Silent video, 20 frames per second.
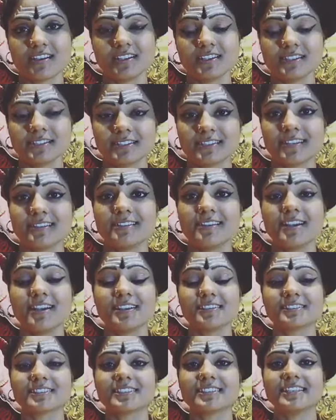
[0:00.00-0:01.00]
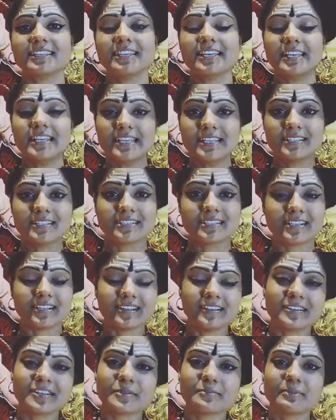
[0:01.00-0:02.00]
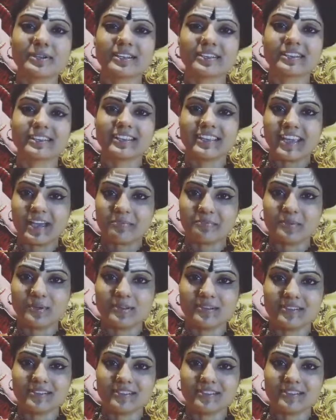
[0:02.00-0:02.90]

sannyas is the ultimate gamble.